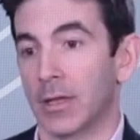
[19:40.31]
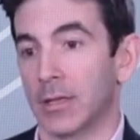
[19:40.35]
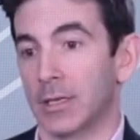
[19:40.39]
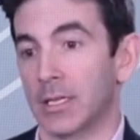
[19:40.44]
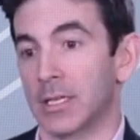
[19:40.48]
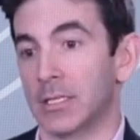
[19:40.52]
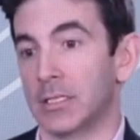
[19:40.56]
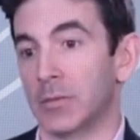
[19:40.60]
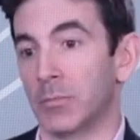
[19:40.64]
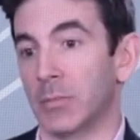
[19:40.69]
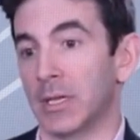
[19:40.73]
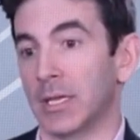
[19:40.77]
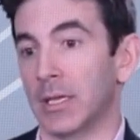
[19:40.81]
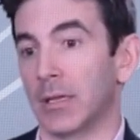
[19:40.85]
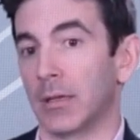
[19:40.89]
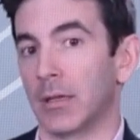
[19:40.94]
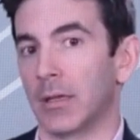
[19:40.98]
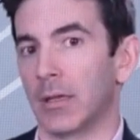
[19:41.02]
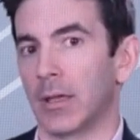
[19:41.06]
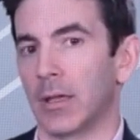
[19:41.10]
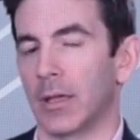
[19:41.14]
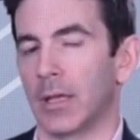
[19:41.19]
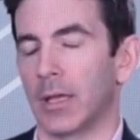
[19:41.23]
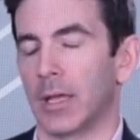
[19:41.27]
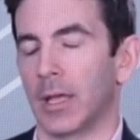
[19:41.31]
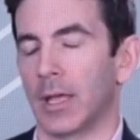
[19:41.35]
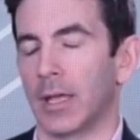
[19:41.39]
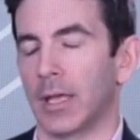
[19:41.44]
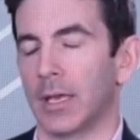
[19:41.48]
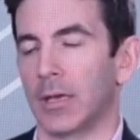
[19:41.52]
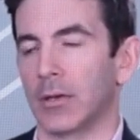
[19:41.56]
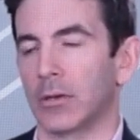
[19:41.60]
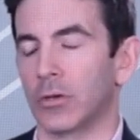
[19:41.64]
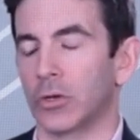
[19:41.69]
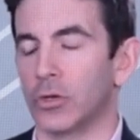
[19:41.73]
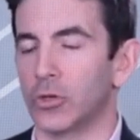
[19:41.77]
need to be
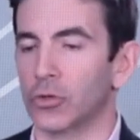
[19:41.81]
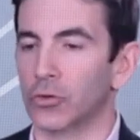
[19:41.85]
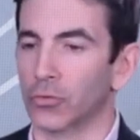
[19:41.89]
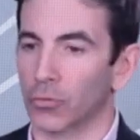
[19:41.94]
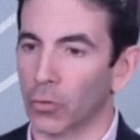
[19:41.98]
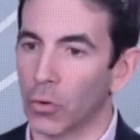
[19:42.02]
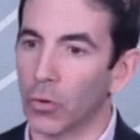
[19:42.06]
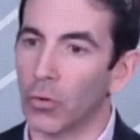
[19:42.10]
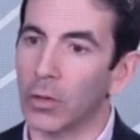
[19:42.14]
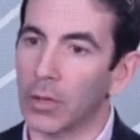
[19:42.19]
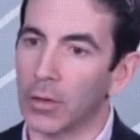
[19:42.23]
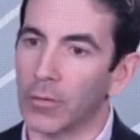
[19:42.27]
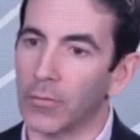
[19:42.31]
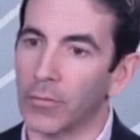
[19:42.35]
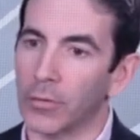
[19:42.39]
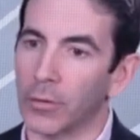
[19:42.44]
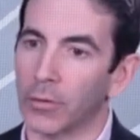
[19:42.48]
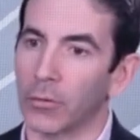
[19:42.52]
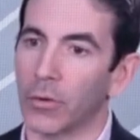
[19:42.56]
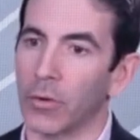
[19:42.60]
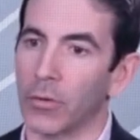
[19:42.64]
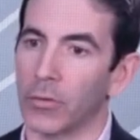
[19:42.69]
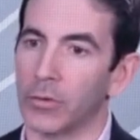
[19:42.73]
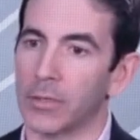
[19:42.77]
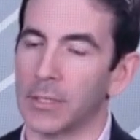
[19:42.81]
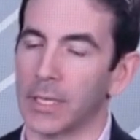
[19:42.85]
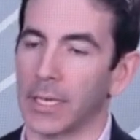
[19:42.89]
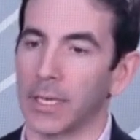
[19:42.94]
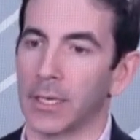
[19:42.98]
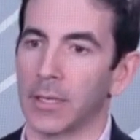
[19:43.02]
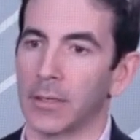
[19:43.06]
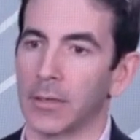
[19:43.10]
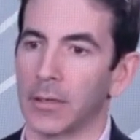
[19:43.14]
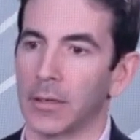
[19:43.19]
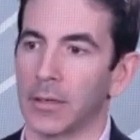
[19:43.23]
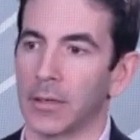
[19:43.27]
in control of their own
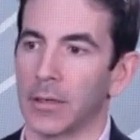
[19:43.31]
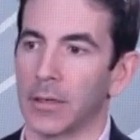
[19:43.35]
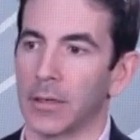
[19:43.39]
data,